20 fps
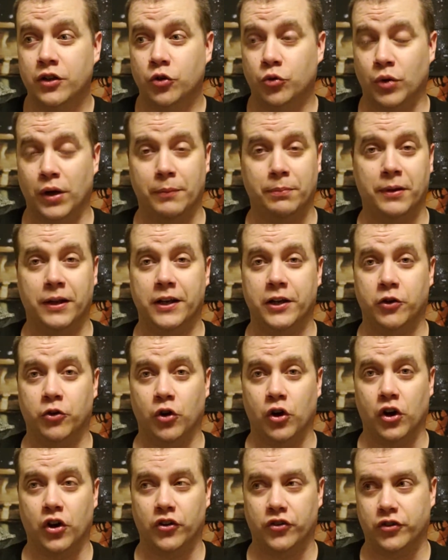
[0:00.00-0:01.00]
Great Bloody
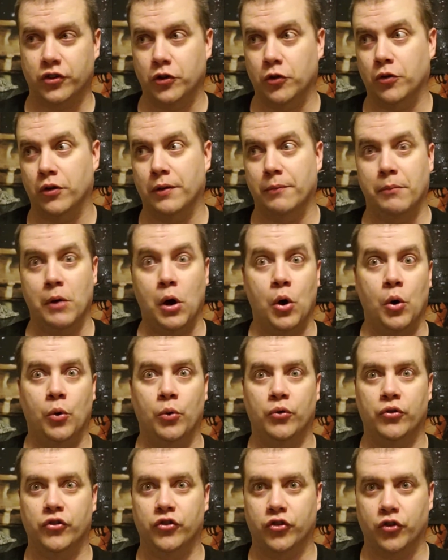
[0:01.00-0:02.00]
Cross, you know, the
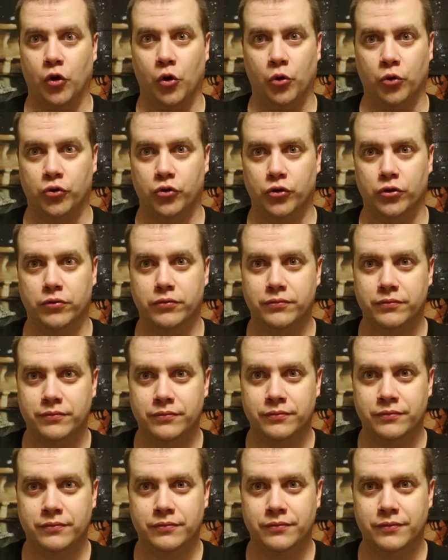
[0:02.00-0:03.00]
Bone Soldier.
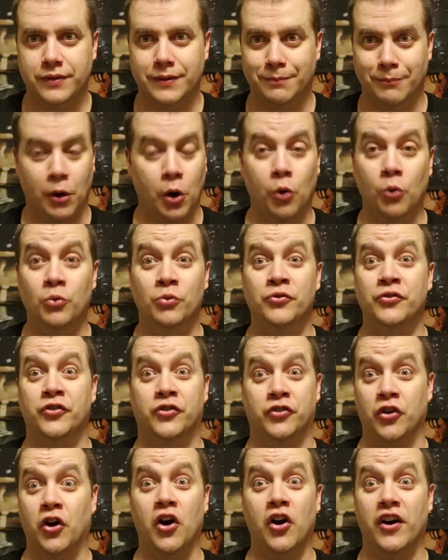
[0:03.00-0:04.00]
Bone
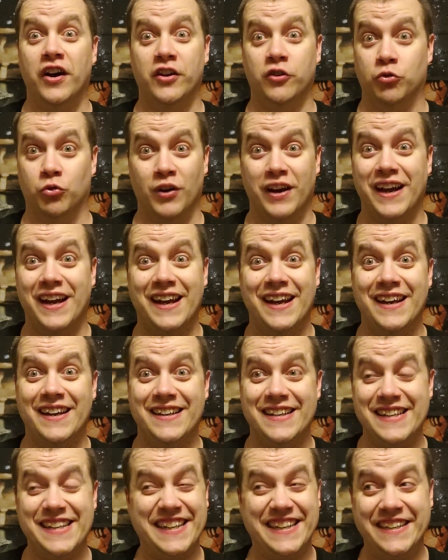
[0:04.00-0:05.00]
Saw is
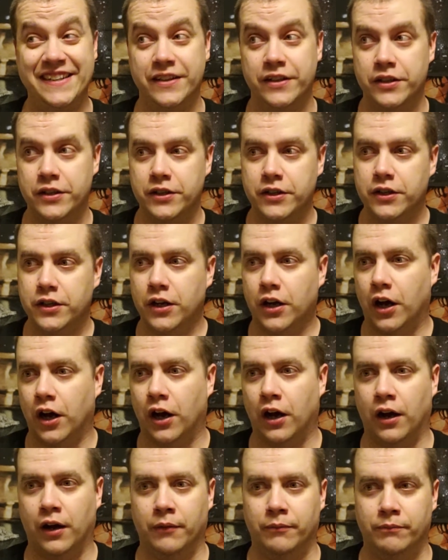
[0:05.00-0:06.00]
ready.
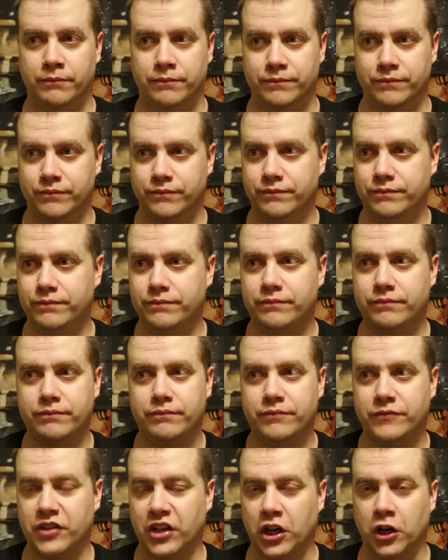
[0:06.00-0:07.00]
Um,
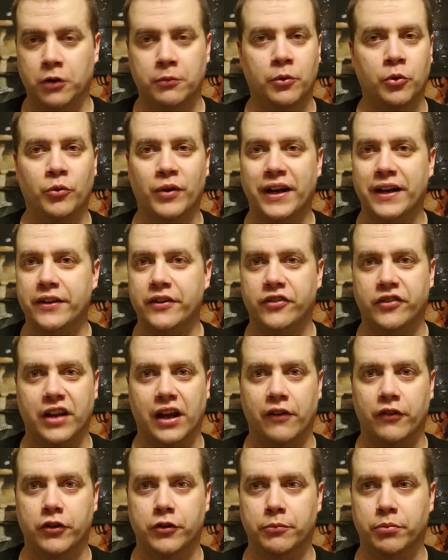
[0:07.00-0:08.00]
terrible Randy
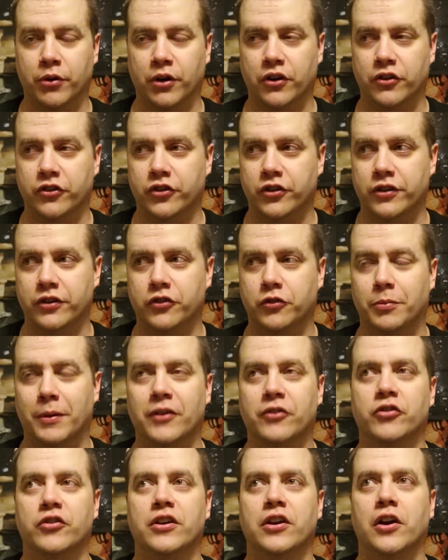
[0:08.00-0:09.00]
Savage impression,
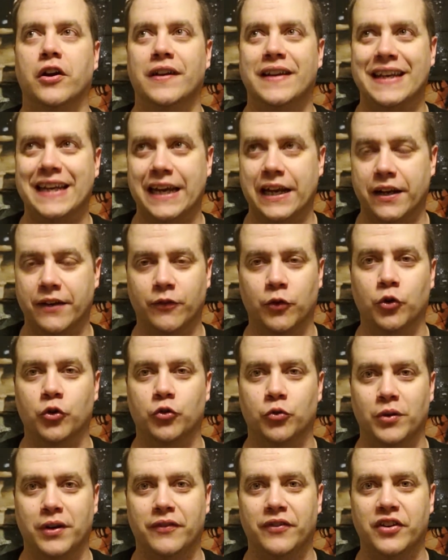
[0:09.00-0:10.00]
especially on the
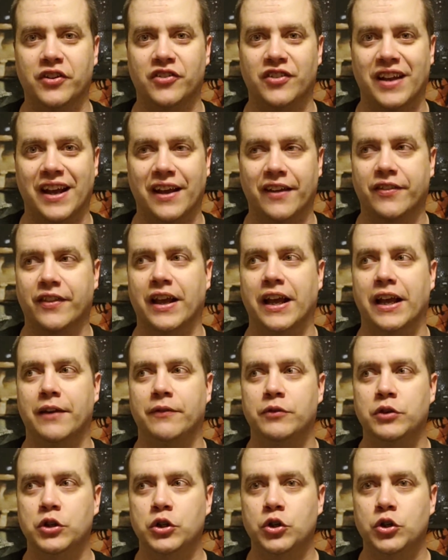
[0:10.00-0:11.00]
anniversary of his death. I
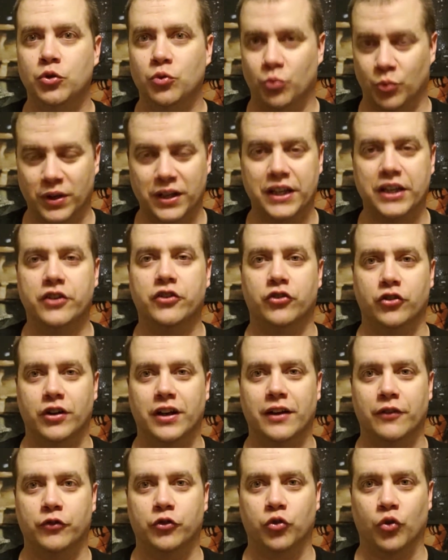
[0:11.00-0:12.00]
really should
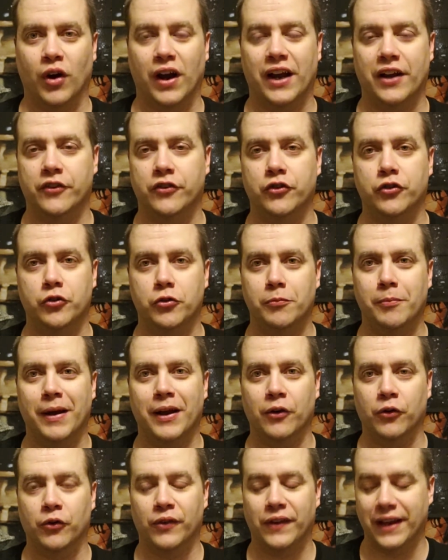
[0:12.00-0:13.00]
have tried to do
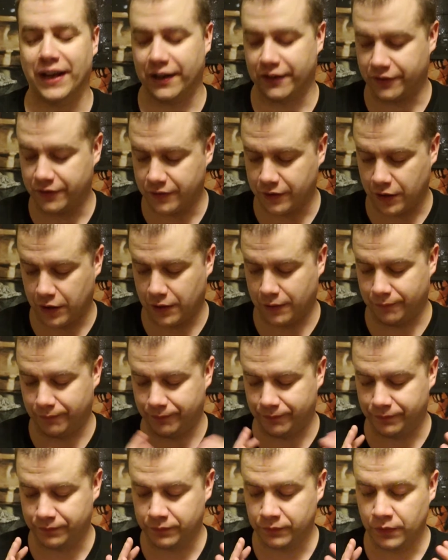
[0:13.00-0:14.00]
better than that.
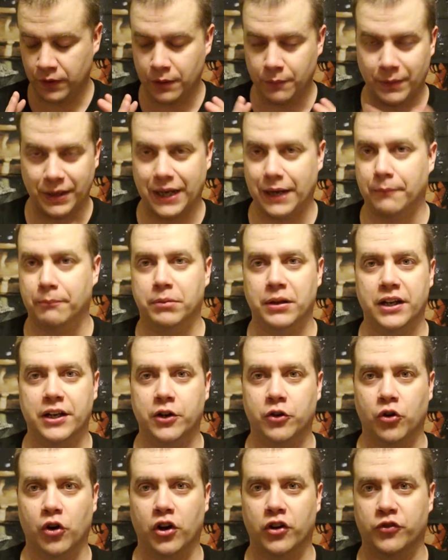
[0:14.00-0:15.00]
Um, but yeah, Bloody
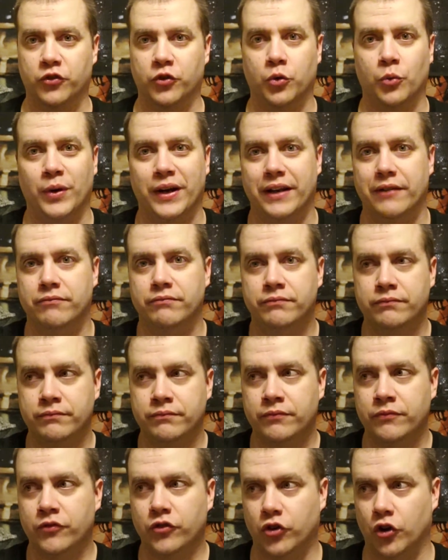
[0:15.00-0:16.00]
Cross for the win.
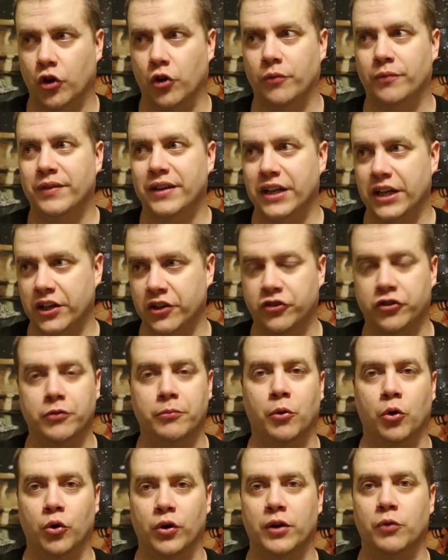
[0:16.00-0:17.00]
So
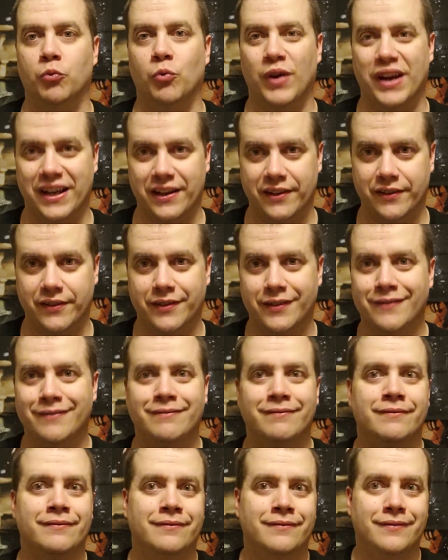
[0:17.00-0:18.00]
Ishimori wins.
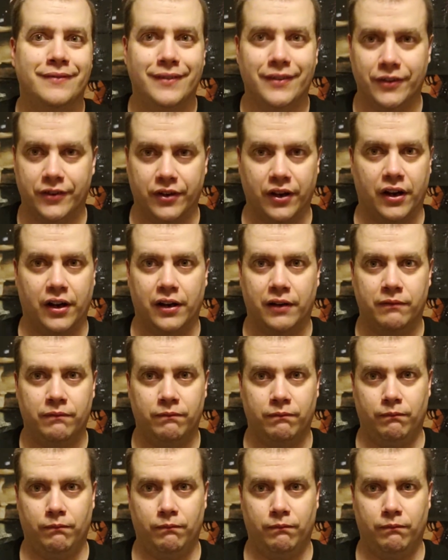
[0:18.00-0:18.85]
Duh.